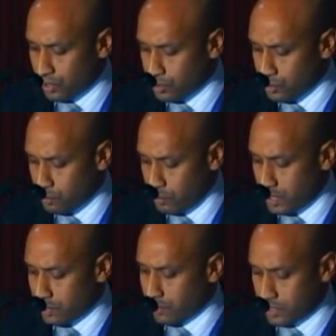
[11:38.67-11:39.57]
those who
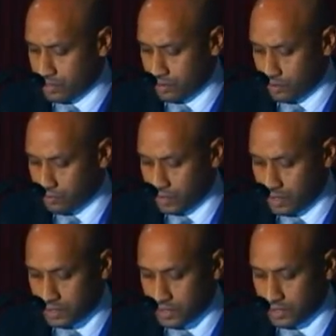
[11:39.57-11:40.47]
met criteria for
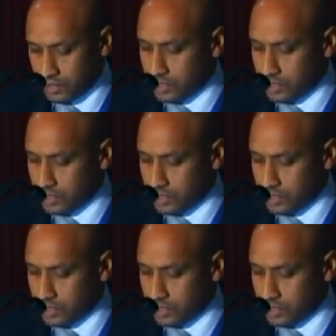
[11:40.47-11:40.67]
internet